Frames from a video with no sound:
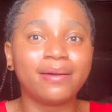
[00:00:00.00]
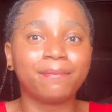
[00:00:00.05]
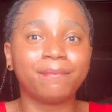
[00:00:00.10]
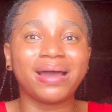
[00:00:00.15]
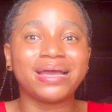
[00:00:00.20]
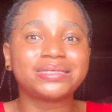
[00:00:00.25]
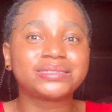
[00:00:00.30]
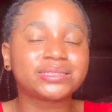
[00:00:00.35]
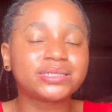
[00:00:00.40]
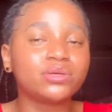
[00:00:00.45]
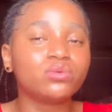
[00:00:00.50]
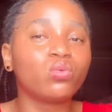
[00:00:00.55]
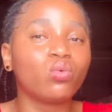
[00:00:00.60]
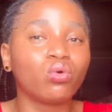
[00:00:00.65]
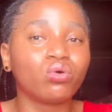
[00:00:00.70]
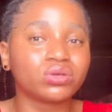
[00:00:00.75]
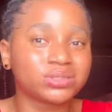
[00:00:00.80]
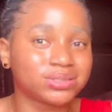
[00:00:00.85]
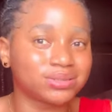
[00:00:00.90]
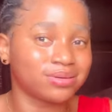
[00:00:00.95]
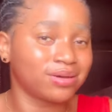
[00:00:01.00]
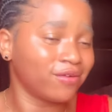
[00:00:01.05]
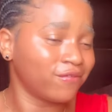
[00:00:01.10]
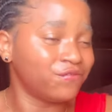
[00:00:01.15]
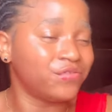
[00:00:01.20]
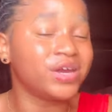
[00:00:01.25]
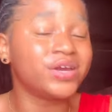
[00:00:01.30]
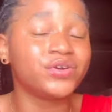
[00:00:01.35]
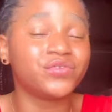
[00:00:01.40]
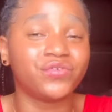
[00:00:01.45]
my skin was
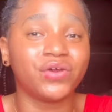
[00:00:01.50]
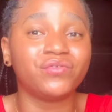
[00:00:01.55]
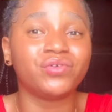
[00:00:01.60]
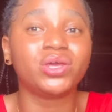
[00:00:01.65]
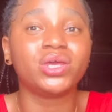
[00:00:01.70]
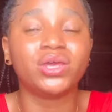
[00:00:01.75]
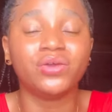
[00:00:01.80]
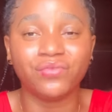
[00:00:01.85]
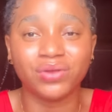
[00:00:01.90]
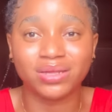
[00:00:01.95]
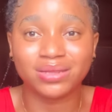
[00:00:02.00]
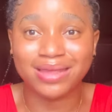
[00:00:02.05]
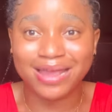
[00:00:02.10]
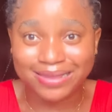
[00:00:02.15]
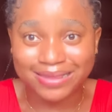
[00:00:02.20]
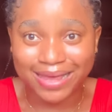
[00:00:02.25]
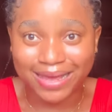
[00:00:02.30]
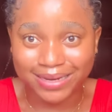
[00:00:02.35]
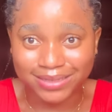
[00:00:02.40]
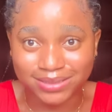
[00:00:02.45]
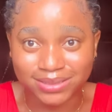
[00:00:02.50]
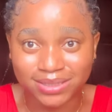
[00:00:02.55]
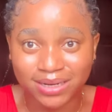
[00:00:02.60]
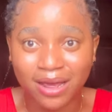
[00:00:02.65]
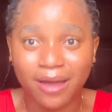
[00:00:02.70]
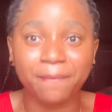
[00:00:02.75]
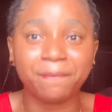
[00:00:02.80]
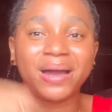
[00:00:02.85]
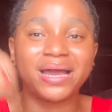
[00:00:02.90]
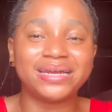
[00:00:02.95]
very, very irritated
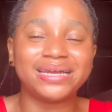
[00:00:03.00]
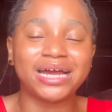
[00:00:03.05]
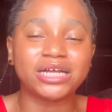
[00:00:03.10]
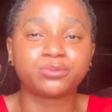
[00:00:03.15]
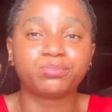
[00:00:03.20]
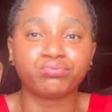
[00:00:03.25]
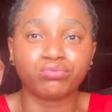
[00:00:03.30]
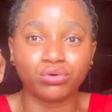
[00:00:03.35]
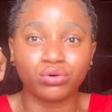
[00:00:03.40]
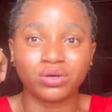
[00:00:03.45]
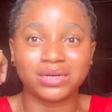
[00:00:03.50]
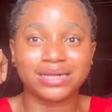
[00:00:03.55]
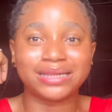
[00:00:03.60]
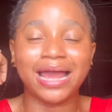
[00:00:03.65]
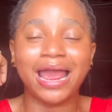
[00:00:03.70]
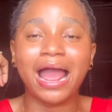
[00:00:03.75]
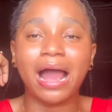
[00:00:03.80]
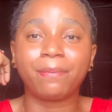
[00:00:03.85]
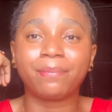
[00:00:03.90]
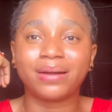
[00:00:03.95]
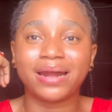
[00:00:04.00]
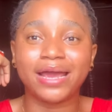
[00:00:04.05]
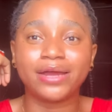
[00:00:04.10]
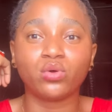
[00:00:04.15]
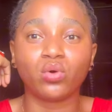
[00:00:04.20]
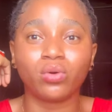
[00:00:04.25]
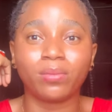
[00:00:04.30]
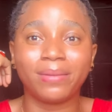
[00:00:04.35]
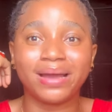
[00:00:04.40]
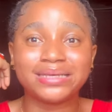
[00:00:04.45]
by that product that I applied
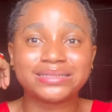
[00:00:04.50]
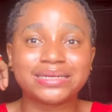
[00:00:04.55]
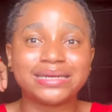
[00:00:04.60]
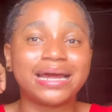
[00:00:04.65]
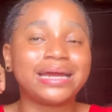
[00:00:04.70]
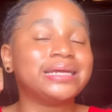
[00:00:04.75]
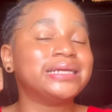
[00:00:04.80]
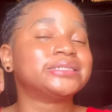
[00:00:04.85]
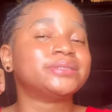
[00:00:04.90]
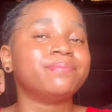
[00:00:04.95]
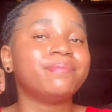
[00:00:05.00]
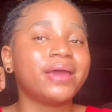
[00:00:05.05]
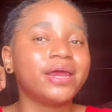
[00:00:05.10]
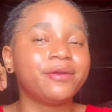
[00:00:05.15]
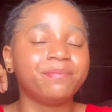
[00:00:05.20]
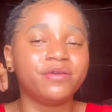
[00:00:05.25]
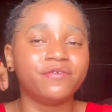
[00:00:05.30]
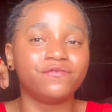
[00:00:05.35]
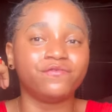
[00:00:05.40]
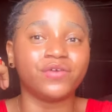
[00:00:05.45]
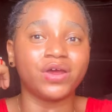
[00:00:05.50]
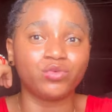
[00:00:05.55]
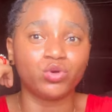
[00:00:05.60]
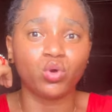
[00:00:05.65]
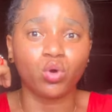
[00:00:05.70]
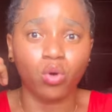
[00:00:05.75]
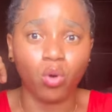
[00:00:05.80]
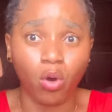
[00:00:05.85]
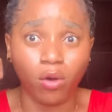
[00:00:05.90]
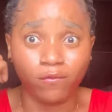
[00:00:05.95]
on my skin, and it made me very
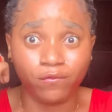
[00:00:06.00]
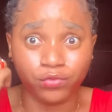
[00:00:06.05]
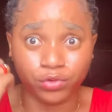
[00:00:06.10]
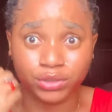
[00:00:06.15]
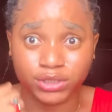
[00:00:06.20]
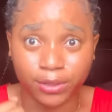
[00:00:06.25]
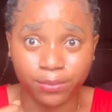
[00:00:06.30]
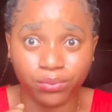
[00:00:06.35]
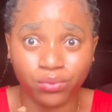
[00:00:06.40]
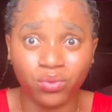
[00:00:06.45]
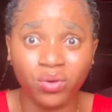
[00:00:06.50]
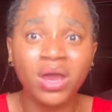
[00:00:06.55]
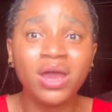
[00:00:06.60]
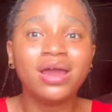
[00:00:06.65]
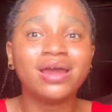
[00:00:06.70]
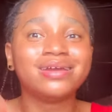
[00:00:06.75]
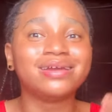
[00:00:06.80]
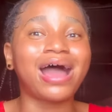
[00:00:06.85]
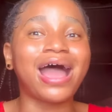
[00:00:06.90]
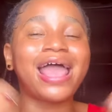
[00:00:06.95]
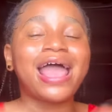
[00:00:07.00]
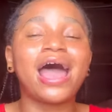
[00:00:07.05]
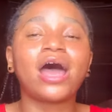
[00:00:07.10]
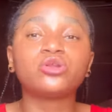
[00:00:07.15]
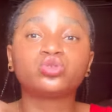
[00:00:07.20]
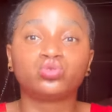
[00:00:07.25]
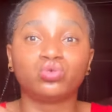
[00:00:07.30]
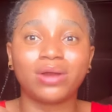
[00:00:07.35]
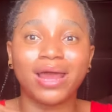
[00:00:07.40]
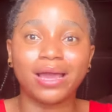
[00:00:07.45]
uncomfortable. I
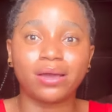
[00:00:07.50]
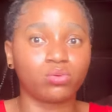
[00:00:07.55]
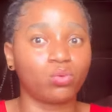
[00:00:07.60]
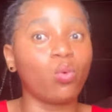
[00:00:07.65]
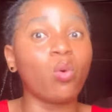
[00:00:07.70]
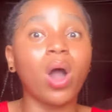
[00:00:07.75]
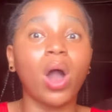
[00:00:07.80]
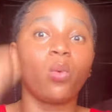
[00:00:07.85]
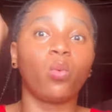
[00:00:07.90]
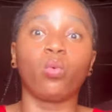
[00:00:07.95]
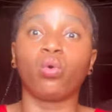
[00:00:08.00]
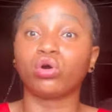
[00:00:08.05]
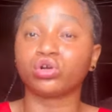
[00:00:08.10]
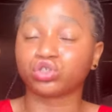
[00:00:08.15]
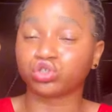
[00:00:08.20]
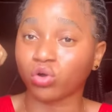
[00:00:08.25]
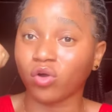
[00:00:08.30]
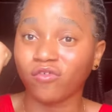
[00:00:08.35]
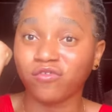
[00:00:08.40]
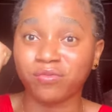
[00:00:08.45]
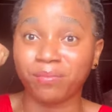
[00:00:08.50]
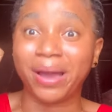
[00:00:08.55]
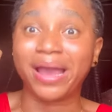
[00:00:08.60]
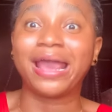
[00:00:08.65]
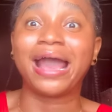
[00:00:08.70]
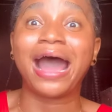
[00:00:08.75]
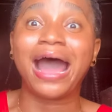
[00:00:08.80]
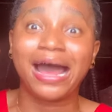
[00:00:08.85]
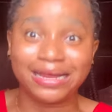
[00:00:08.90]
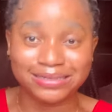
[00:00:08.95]
had to like go and wash off my
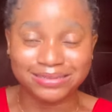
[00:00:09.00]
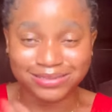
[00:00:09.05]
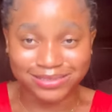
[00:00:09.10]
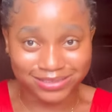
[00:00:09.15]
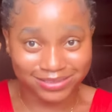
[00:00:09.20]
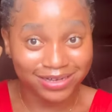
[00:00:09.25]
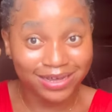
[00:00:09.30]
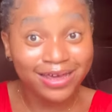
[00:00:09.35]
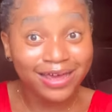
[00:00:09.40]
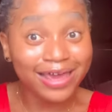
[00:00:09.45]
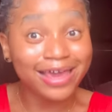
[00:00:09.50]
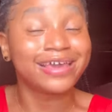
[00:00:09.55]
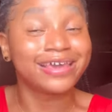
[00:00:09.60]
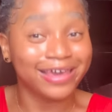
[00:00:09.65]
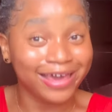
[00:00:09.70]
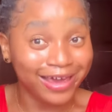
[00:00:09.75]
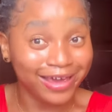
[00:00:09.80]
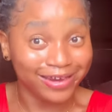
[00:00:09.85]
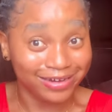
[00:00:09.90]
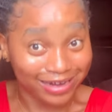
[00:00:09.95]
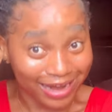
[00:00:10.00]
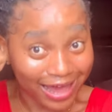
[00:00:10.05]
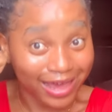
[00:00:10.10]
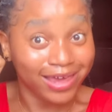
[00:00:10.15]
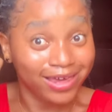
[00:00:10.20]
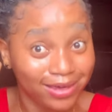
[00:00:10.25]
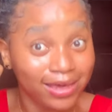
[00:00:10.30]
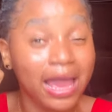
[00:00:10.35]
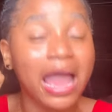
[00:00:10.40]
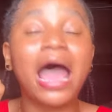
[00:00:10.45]
hand again.
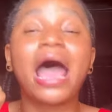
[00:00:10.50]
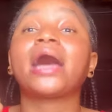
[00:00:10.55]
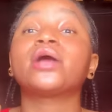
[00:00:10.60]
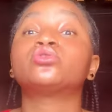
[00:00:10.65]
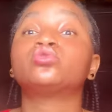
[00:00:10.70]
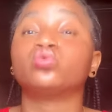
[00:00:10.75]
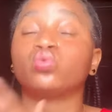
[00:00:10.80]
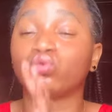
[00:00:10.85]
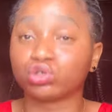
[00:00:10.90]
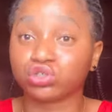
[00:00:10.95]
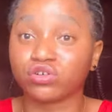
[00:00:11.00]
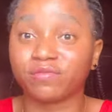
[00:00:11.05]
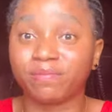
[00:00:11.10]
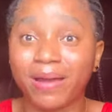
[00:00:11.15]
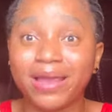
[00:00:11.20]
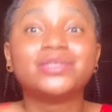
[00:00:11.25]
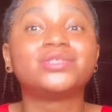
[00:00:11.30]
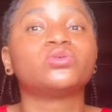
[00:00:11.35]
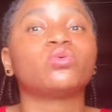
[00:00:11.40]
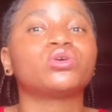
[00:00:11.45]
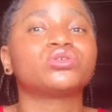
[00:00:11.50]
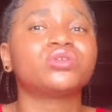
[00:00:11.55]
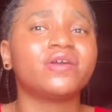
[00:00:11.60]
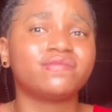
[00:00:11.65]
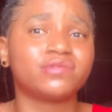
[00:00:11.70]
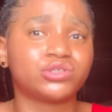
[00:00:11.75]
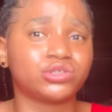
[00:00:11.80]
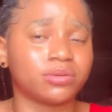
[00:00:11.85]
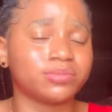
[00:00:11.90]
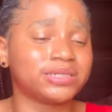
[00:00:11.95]
Like I had to wash off my, it was not
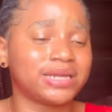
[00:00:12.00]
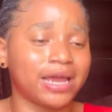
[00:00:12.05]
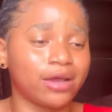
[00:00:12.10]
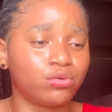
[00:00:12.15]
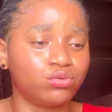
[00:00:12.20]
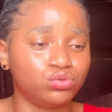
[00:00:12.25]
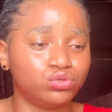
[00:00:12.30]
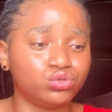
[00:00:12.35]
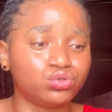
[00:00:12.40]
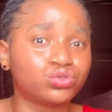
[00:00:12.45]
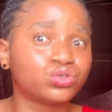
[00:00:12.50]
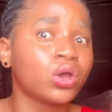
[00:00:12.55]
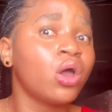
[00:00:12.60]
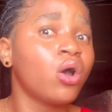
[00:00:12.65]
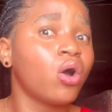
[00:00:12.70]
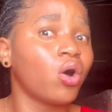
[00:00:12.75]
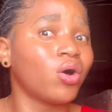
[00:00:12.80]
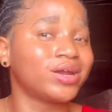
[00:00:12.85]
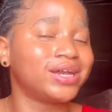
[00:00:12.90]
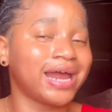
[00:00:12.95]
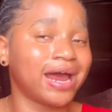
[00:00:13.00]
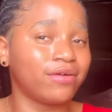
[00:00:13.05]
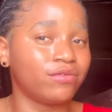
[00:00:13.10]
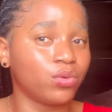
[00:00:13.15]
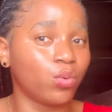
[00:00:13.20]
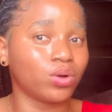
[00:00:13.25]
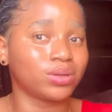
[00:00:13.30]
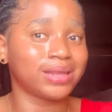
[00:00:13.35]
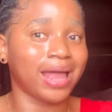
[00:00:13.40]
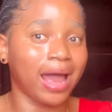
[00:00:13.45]
even something I could use ordinary
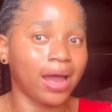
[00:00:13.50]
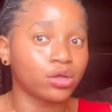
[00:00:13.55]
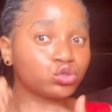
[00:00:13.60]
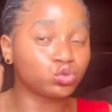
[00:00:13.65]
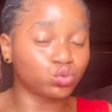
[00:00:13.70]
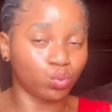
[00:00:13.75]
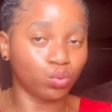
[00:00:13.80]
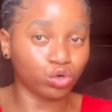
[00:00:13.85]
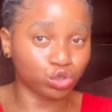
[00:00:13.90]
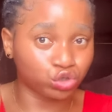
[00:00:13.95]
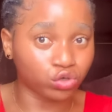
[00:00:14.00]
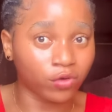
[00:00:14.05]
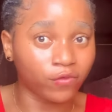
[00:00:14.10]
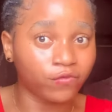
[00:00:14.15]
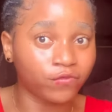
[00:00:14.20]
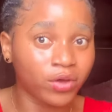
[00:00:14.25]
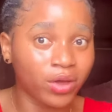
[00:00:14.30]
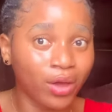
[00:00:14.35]
water to wash off,